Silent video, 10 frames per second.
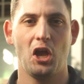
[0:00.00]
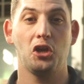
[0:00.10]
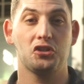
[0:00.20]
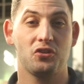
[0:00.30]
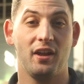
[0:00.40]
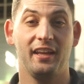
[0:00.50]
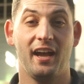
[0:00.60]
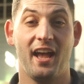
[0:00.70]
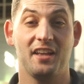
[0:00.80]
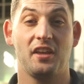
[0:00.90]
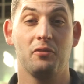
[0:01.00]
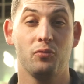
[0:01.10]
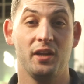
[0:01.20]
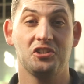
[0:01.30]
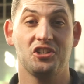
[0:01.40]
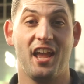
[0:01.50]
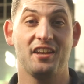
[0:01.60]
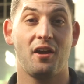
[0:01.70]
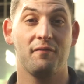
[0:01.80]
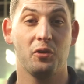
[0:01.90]
Australia has a rich and
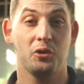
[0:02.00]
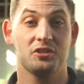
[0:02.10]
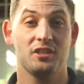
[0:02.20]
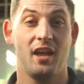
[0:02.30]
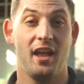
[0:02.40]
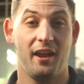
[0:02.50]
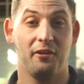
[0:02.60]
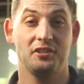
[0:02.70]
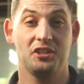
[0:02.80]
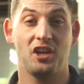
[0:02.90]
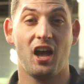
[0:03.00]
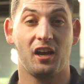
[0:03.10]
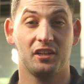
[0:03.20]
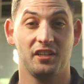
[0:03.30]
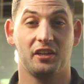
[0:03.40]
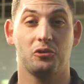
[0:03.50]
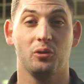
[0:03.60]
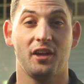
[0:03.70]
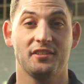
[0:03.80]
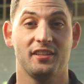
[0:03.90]
diverse heritage architectural
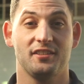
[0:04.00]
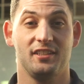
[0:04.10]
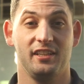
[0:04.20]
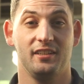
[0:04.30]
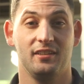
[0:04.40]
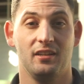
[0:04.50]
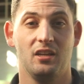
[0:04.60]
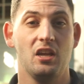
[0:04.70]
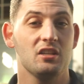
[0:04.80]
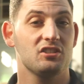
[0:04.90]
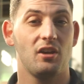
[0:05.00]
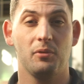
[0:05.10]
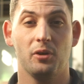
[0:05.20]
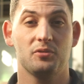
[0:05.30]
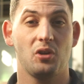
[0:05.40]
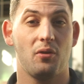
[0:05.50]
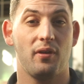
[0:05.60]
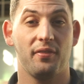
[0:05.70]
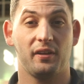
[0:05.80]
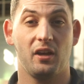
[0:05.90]
identity. Suburbs
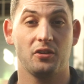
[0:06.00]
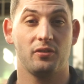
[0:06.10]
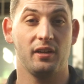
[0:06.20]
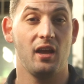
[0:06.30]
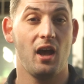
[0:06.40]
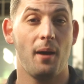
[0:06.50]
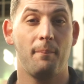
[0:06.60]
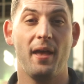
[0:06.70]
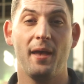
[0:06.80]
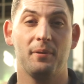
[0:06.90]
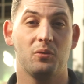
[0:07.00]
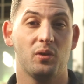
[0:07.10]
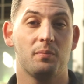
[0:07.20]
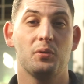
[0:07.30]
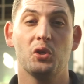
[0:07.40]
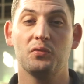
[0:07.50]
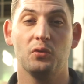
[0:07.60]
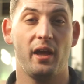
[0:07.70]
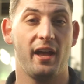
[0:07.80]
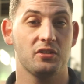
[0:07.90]
around the country are peppered with beautiful
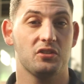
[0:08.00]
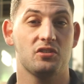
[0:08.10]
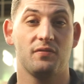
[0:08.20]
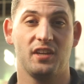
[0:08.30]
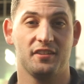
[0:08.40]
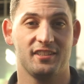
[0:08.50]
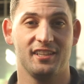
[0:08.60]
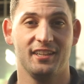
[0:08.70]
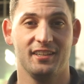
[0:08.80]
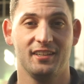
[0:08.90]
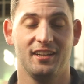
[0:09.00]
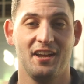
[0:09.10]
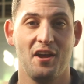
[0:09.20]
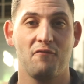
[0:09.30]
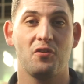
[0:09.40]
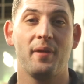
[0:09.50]
houses of yesteryear, from